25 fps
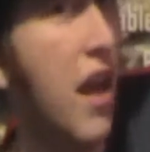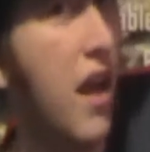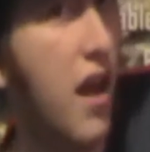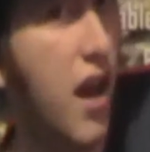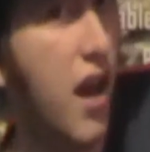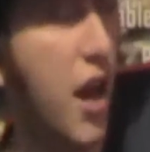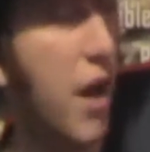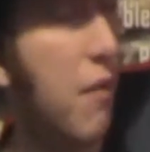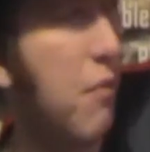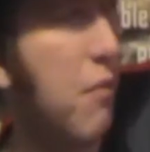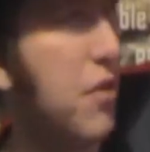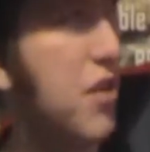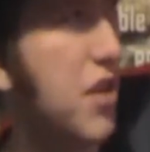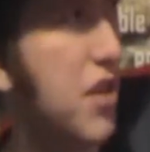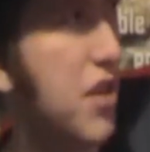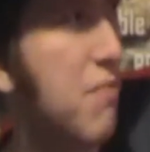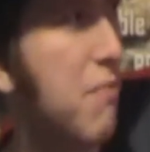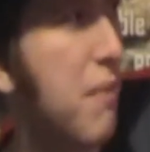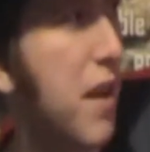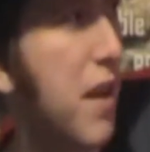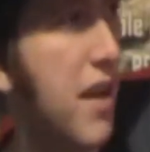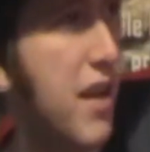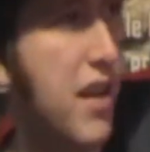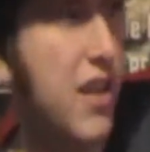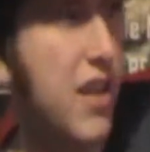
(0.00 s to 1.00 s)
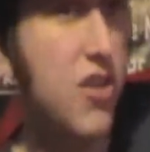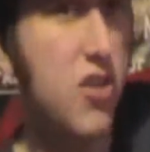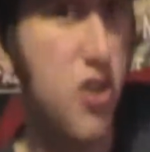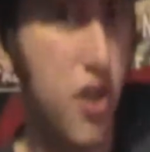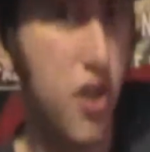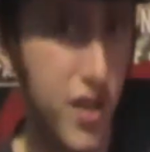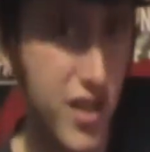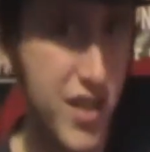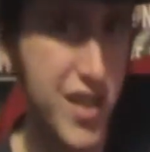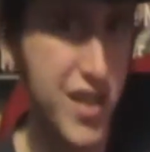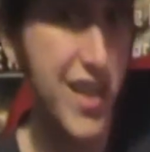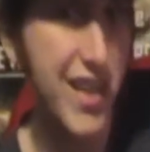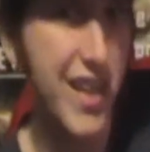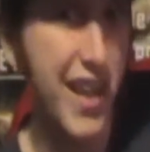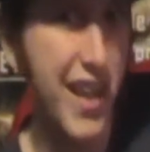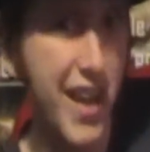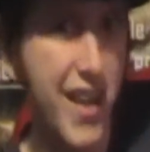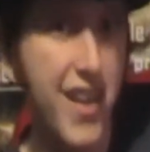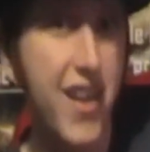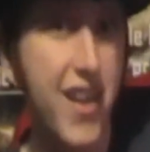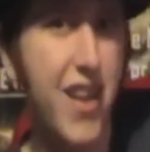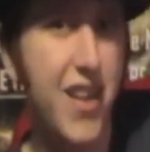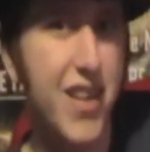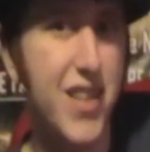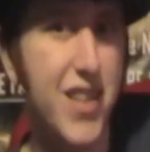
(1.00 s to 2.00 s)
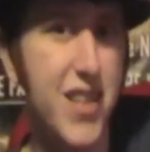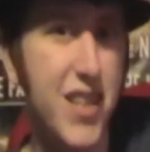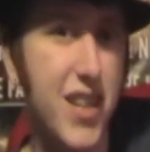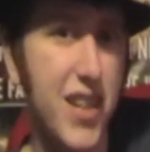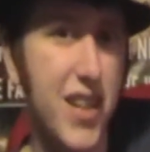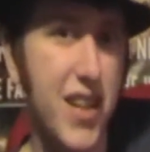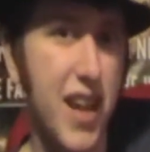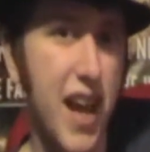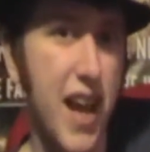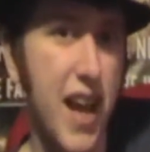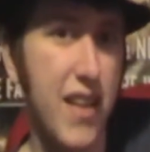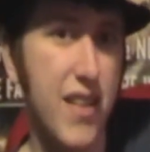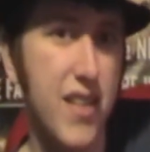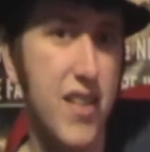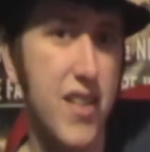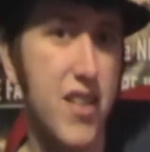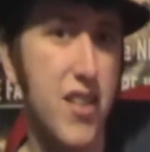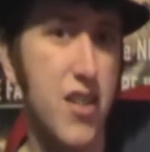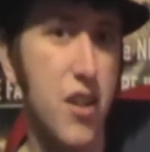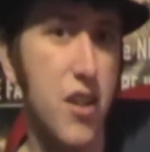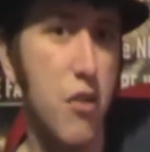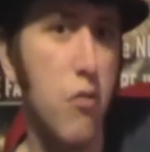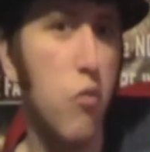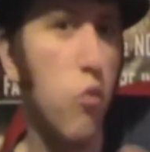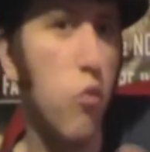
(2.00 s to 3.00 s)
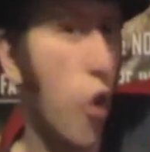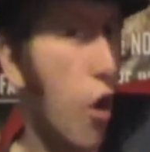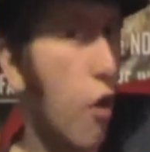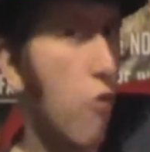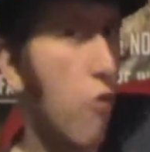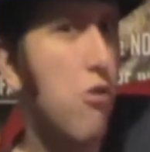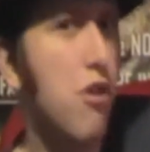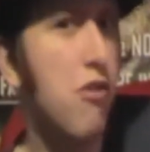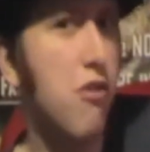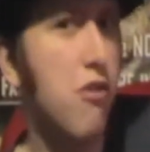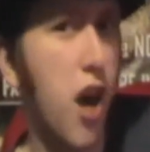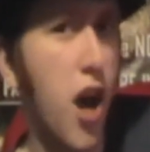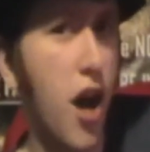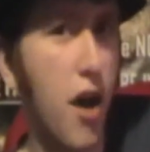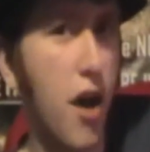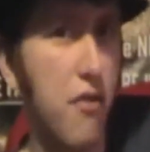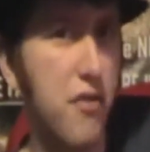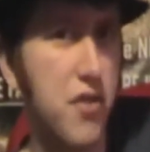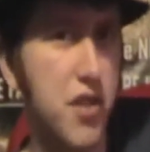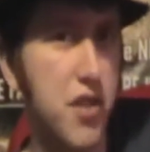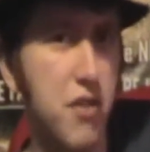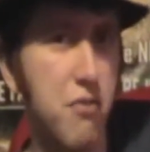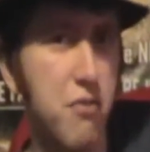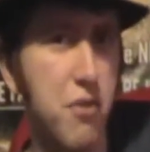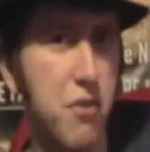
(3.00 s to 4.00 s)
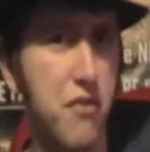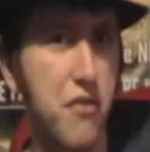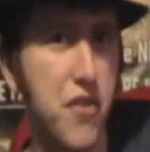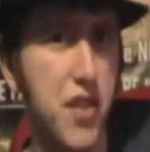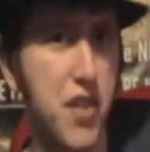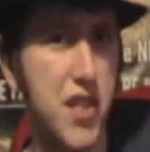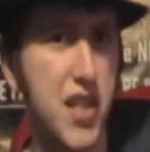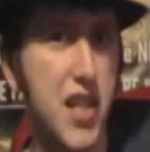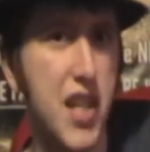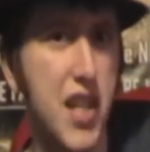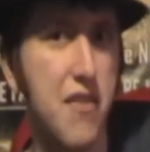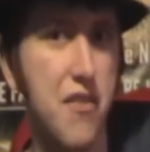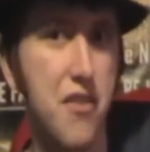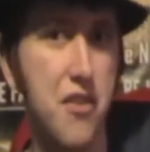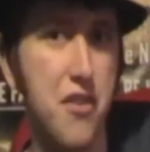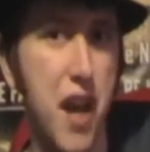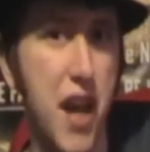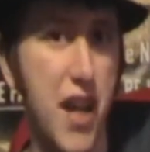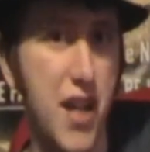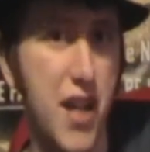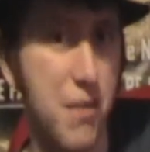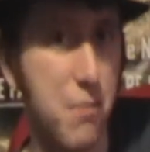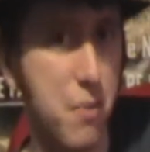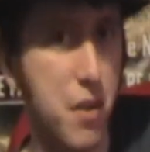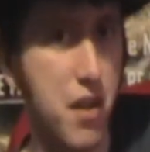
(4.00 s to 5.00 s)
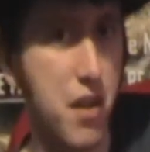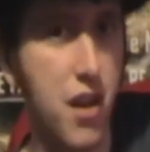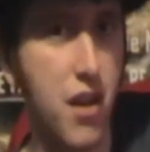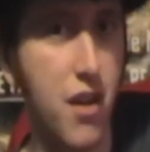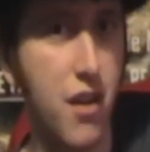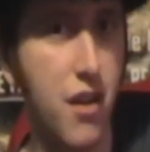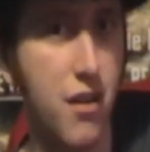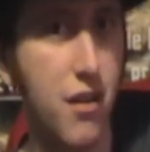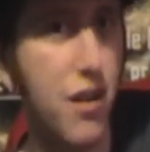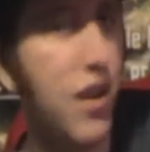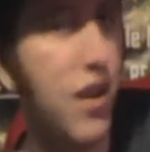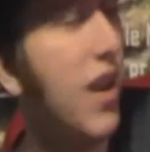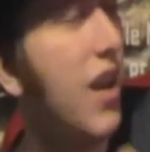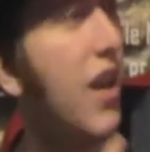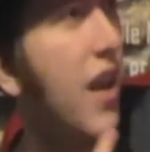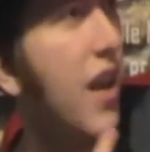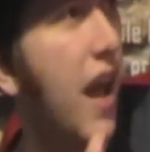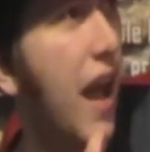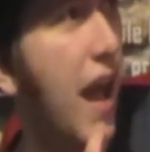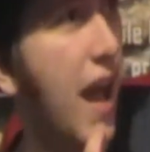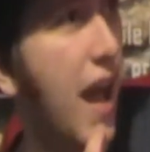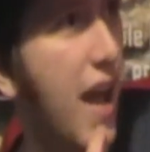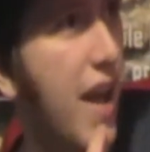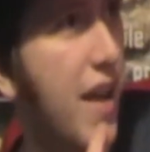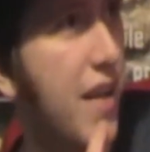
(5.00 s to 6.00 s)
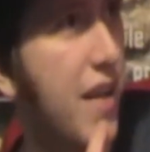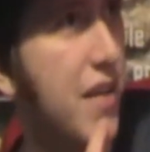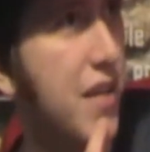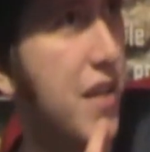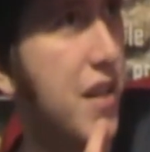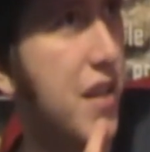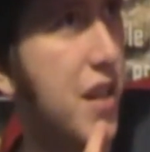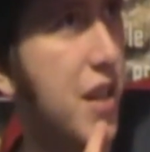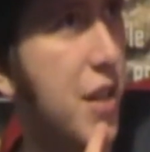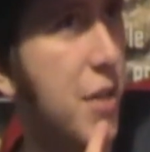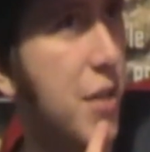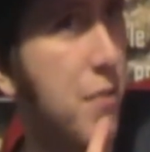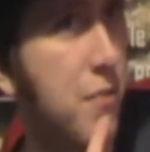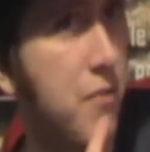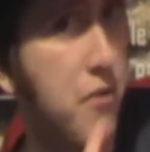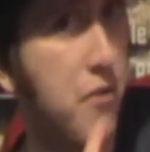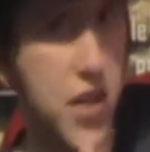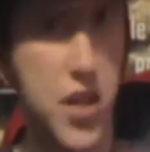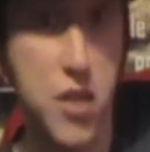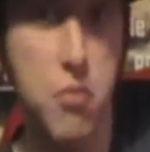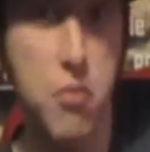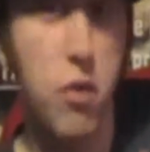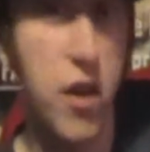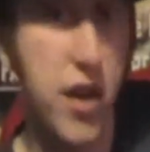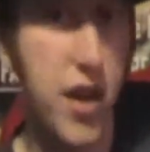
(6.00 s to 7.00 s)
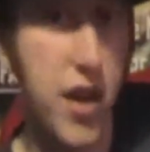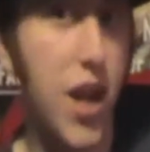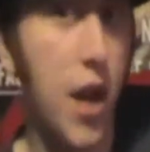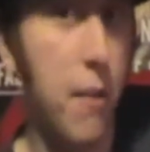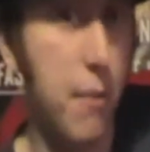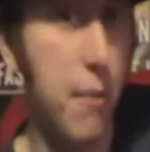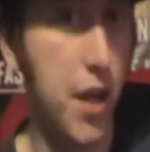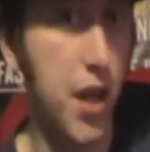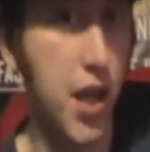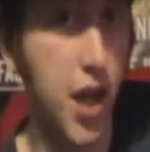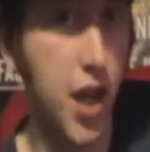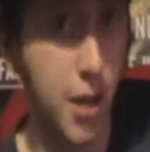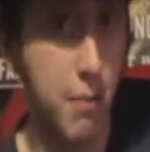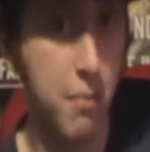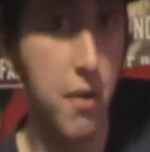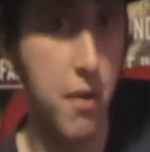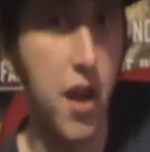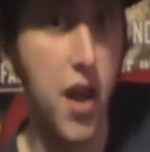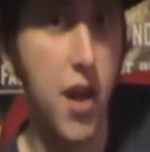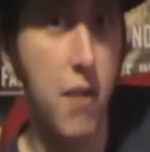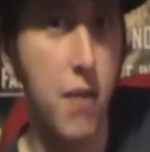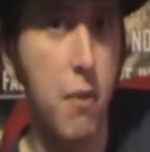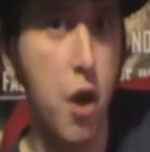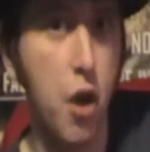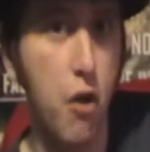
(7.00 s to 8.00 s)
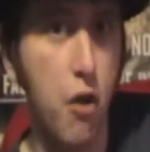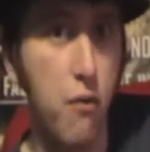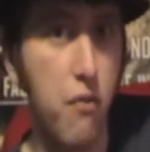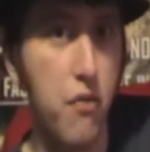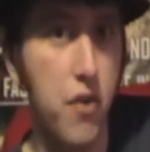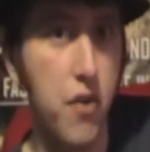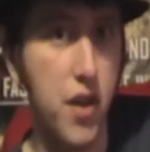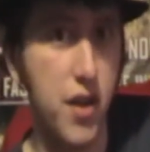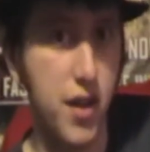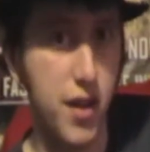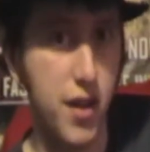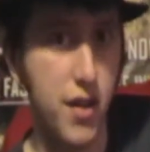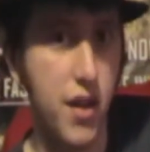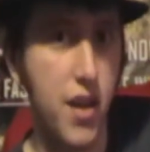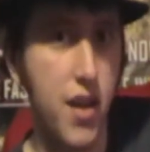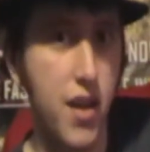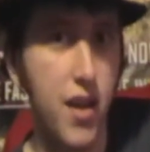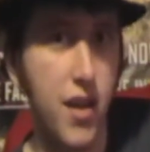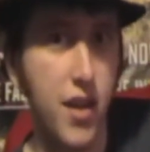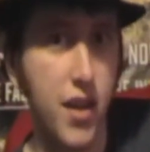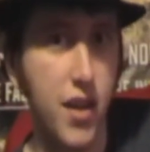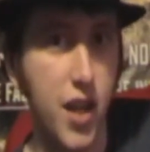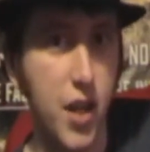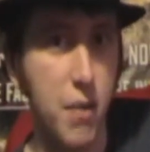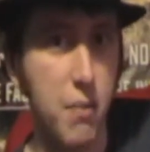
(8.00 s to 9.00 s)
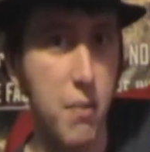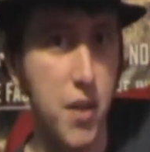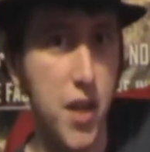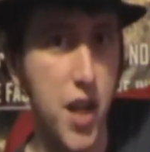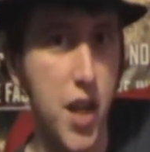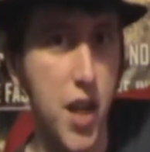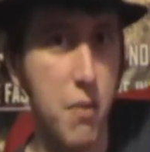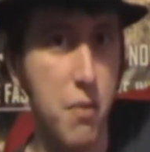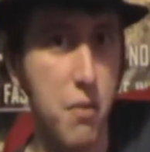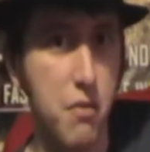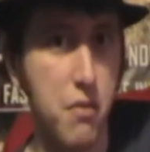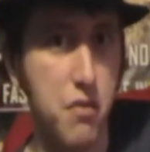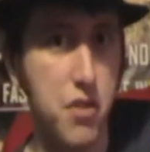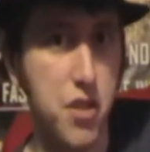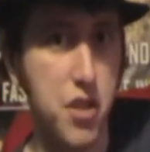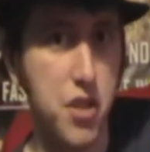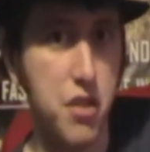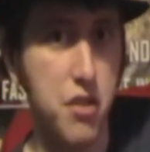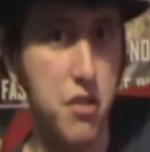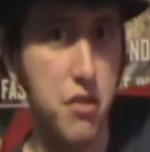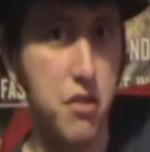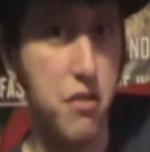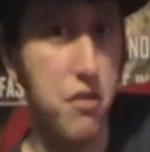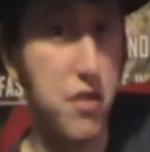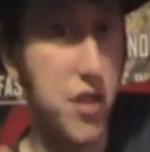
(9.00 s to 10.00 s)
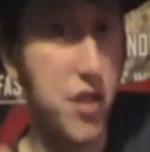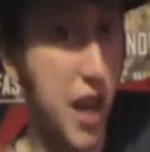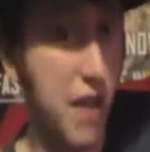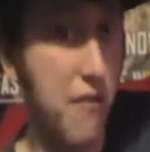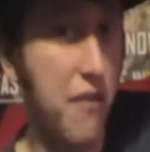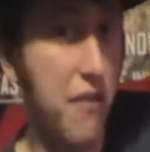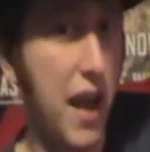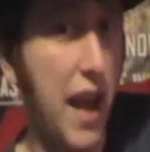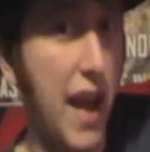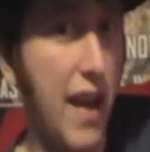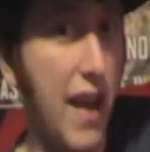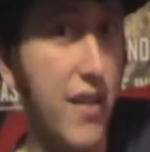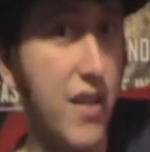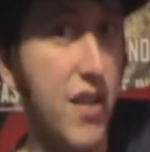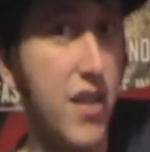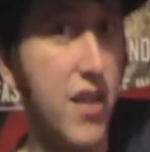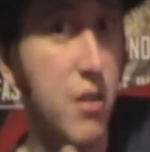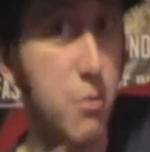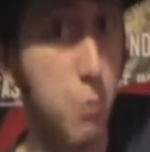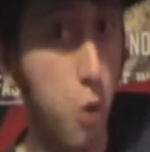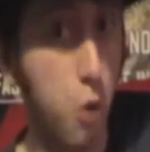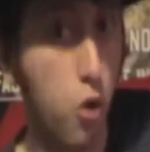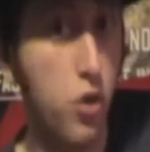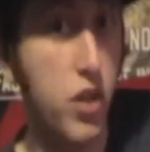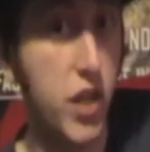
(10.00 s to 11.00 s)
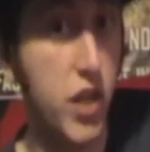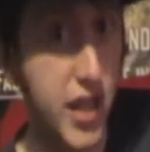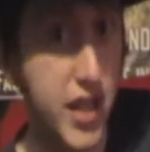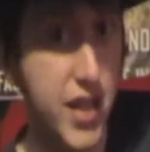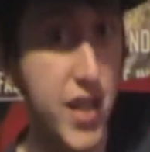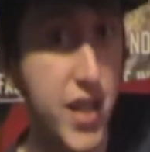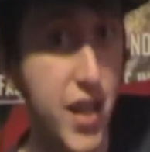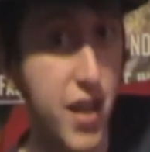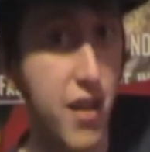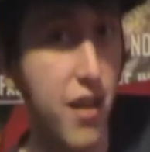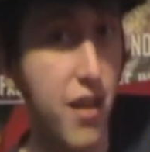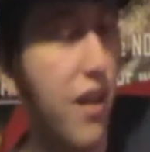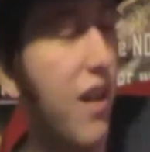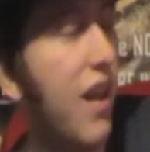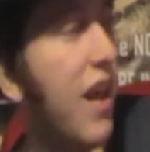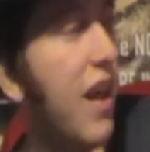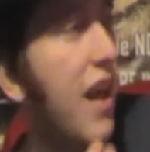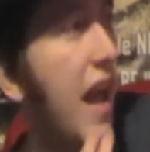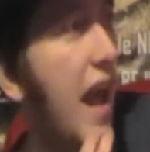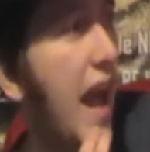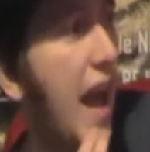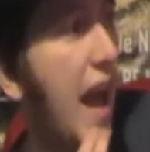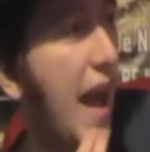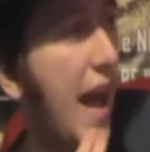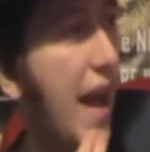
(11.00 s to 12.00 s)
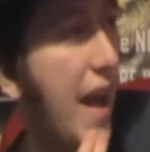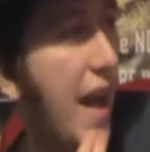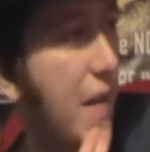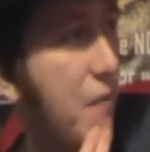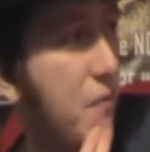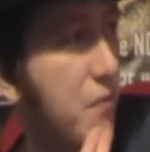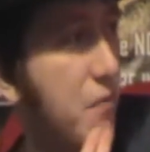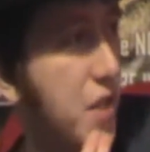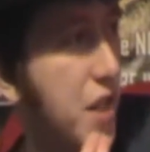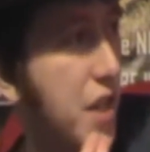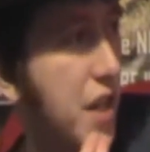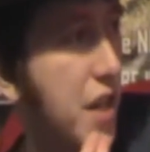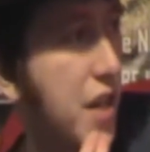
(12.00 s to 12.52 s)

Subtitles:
We're just mainly trying to get an idea as to what we're after with this evil hand of Bilal, and this week coming up I'm hopefully going to be able to take the hand into more detail and